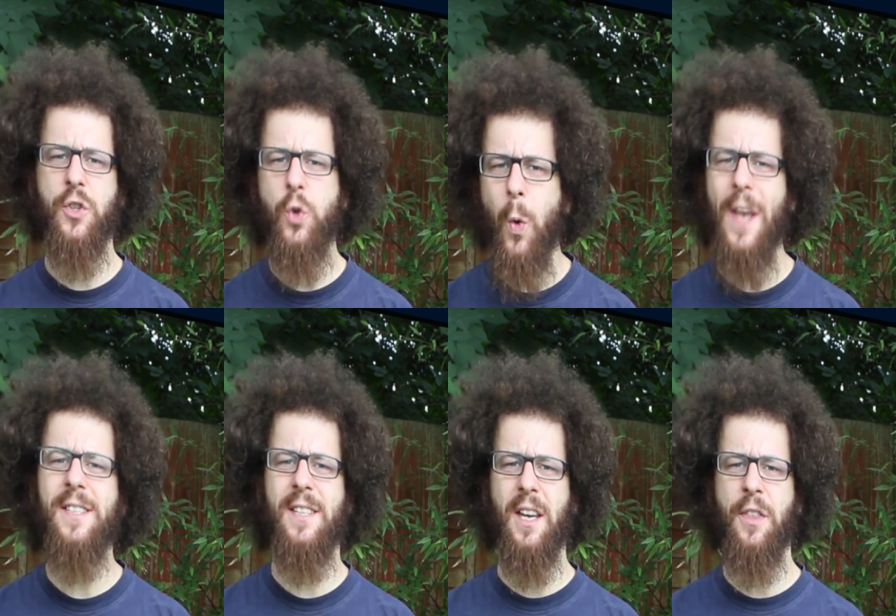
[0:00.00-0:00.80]

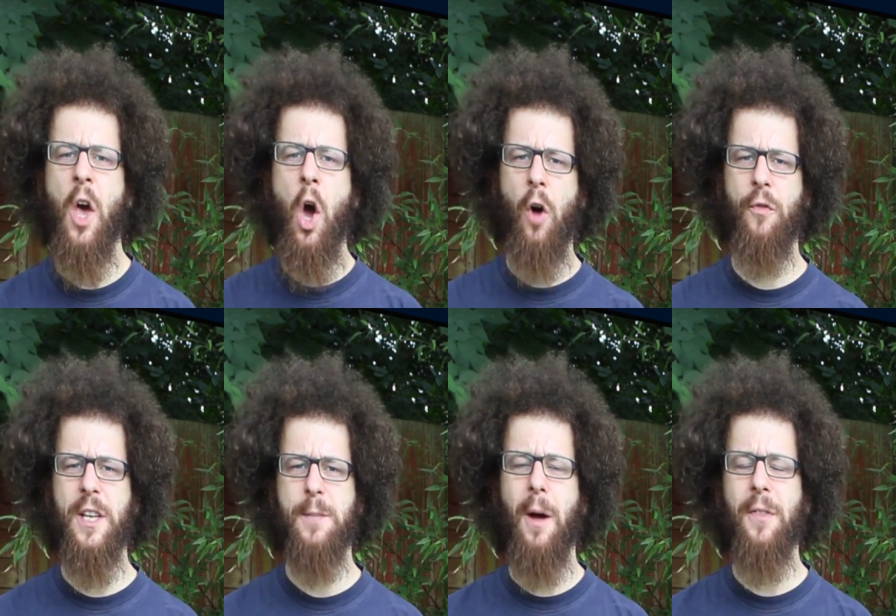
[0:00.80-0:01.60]
20th of
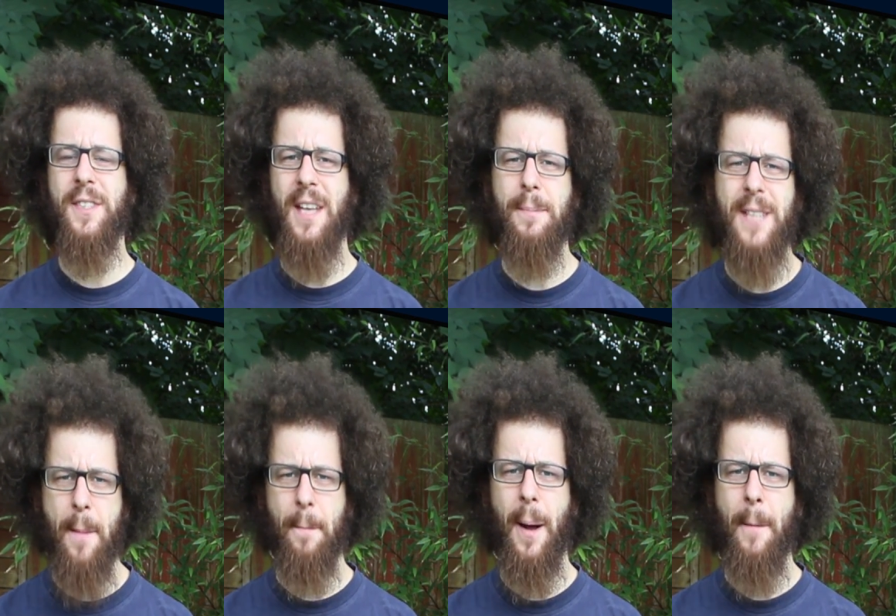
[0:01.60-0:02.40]
this month,
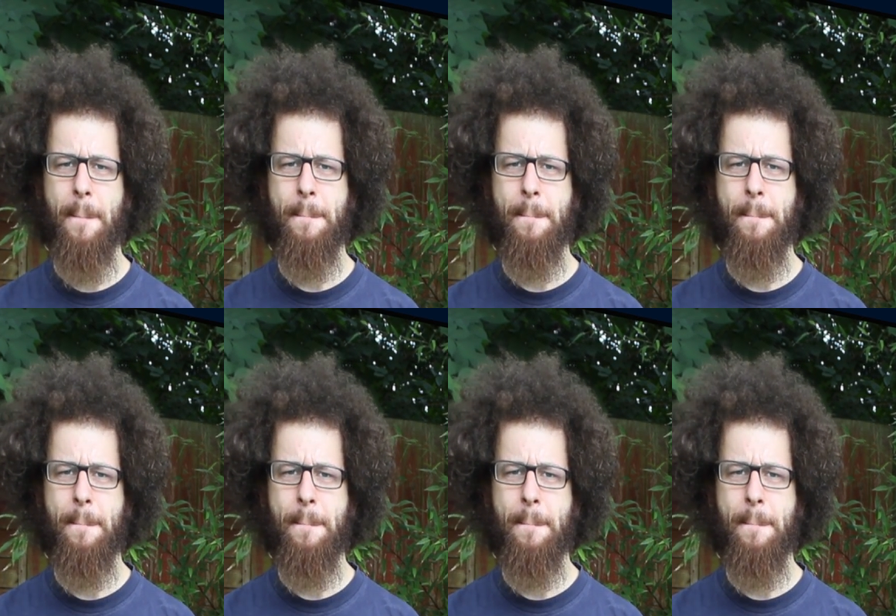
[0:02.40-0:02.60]
September.